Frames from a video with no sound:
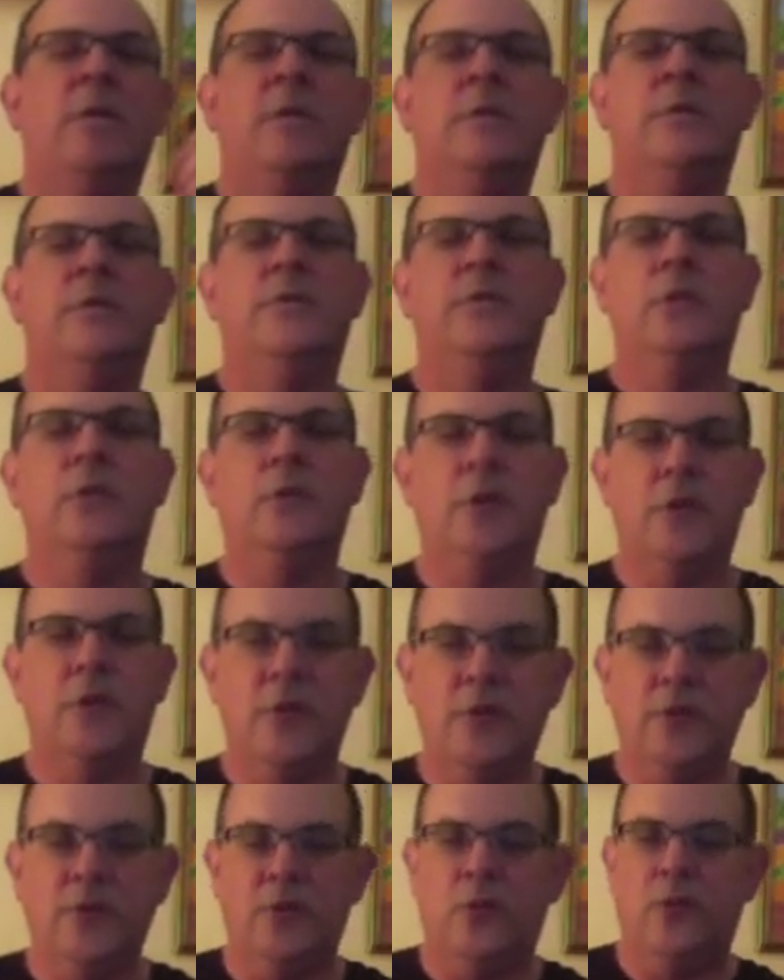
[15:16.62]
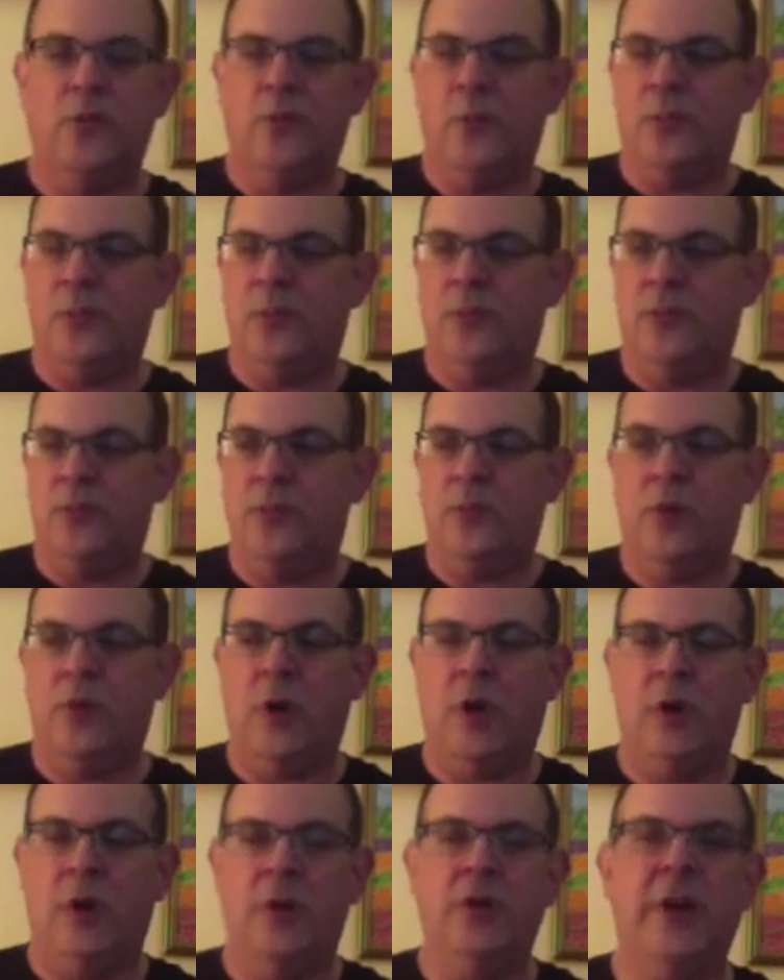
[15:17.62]
So a good
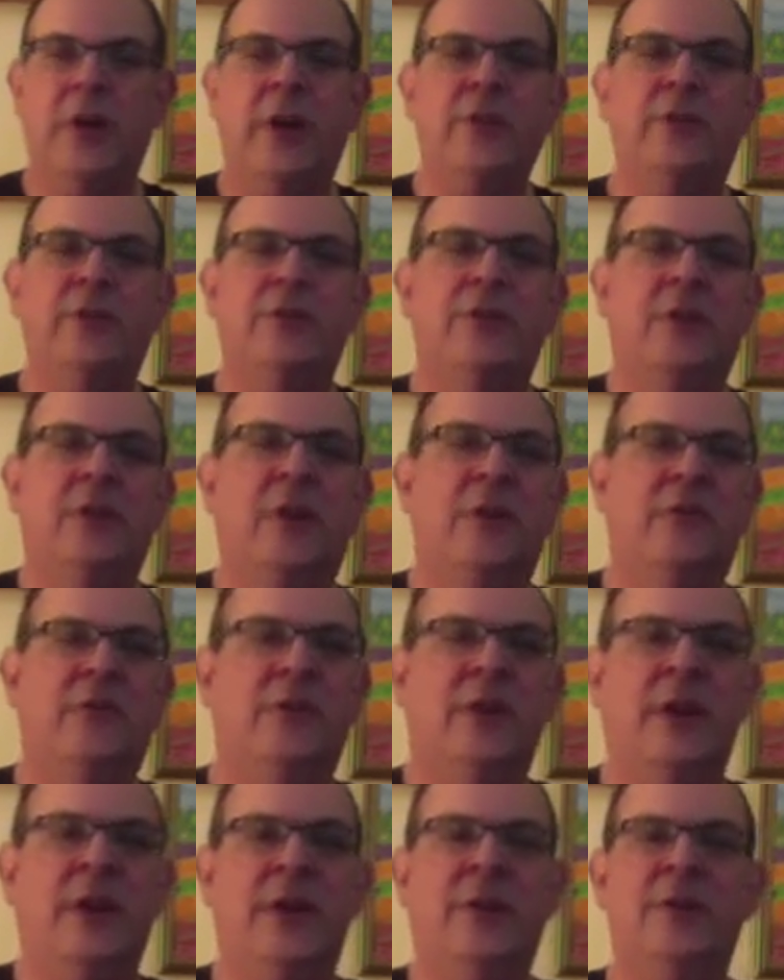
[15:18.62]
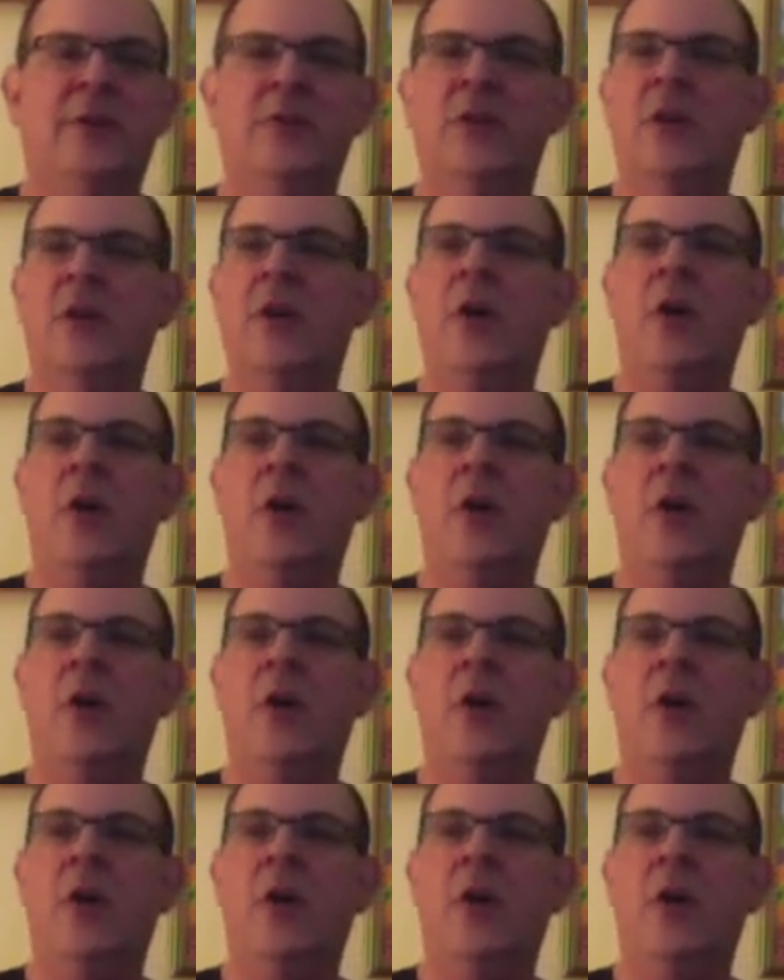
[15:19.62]
exercise for that is